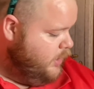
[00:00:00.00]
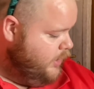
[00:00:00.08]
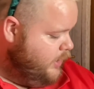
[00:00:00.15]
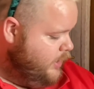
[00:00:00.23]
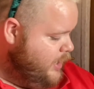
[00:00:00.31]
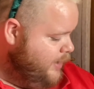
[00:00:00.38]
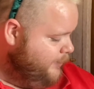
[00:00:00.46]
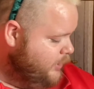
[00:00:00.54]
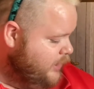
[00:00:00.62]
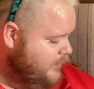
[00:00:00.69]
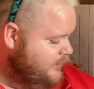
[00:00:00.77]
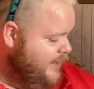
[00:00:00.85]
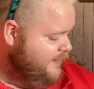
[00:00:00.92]
Number
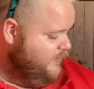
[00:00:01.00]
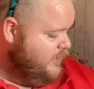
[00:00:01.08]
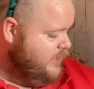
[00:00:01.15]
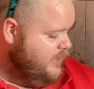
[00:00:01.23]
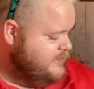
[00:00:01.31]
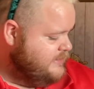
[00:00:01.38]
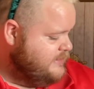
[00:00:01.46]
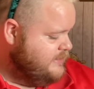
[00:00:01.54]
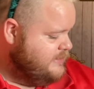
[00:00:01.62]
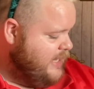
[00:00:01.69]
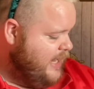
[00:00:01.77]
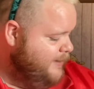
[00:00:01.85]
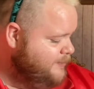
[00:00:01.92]
11 is
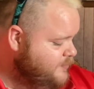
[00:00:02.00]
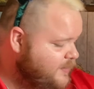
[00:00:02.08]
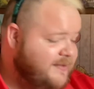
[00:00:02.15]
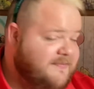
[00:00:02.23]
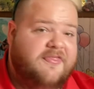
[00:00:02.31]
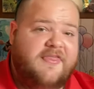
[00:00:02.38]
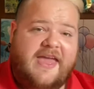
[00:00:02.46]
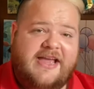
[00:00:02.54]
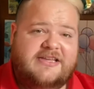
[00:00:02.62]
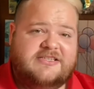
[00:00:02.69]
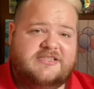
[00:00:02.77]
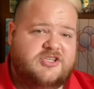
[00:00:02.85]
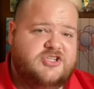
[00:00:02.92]
time to give
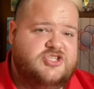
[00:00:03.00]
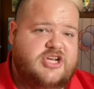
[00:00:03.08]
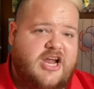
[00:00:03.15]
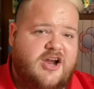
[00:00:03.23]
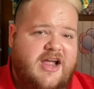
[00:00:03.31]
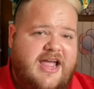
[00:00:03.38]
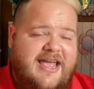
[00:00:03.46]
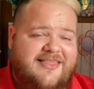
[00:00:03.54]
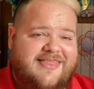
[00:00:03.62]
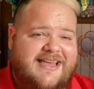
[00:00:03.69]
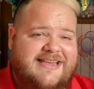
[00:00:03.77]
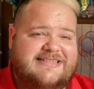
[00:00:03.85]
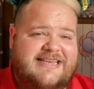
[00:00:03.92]
thanks. Share a
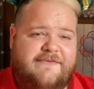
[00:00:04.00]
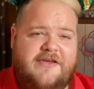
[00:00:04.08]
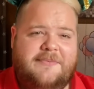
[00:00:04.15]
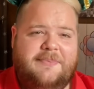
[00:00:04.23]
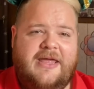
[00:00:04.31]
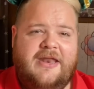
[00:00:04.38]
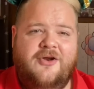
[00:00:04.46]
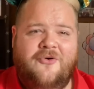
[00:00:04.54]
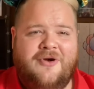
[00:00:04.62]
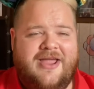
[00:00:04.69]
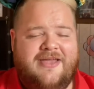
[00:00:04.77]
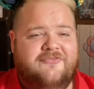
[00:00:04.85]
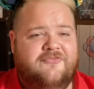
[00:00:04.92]
Thanksgiving pin or
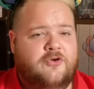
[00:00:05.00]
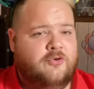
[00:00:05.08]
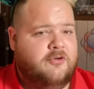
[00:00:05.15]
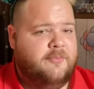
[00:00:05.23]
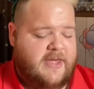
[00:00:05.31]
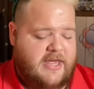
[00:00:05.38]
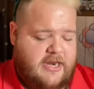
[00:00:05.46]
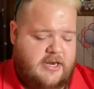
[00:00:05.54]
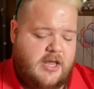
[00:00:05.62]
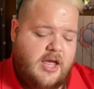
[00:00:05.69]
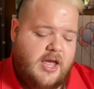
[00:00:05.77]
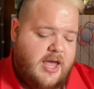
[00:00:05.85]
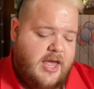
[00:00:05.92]
a food pin.
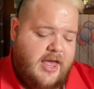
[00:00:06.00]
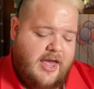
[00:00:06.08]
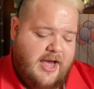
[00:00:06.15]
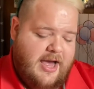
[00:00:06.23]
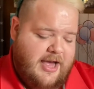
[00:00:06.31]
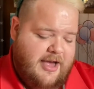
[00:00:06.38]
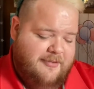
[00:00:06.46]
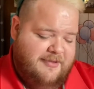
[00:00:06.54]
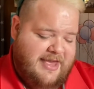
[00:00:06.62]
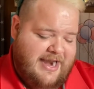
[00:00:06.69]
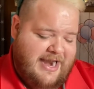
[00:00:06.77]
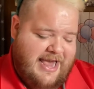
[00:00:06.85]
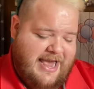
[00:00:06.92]
Um,
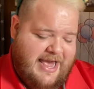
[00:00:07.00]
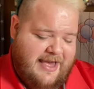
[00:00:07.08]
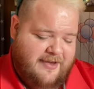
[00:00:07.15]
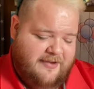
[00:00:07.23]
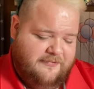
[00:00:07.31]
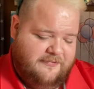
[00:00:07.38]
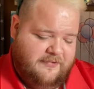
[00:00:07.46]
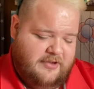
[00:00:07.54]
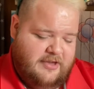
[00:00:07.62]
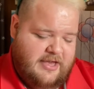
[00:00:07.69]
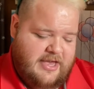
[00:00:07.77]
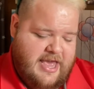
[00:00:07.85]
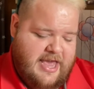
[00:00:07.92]
and I have
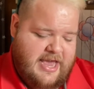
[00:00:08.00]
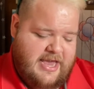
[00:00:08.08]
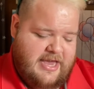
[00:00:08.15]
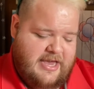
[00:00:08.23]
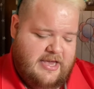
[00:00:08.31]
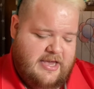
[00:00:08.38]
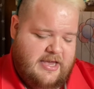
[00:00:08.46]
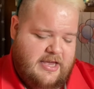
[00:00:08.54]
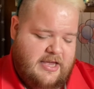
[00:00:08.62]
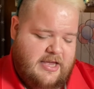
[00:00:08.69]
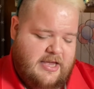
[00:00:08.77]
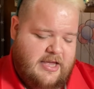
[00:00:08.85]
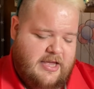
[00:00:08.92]
a
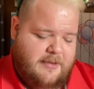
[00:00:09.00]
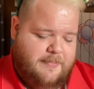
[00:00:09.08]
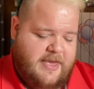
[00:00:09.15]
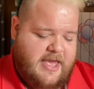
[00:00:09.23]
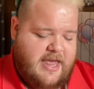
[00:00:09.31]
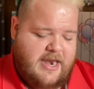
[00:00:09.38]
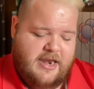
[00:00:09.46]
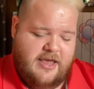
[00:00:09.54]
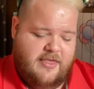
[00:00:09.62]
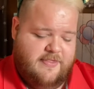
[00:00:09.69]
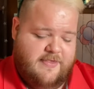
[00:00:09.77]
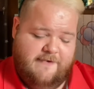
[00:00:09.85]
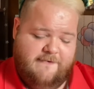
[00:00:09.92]
pin
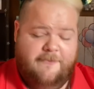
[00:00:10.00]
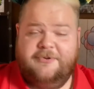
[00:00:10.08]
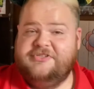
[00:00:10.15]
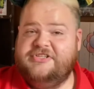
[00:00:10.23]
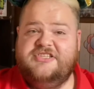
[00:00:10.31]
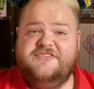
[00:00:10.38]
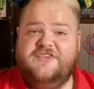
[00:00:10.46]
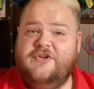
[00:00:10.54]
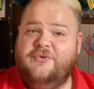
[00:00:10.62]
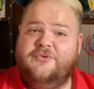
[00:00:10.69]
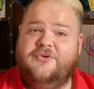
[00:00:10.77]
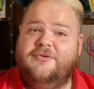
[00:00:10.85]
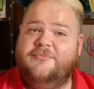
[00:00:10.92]
that represents
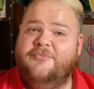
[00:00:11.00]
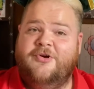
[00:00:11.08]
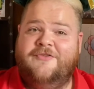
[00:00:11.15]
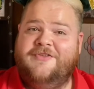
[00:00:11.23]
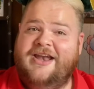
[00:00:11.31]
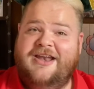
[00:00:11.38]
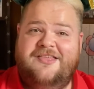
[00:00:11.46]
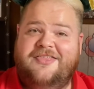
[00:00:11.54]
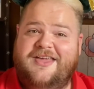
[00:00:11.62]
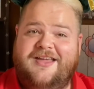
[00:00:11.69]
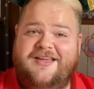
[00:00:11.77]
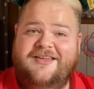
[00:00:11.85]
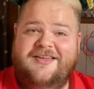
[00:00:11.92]
food more than anything.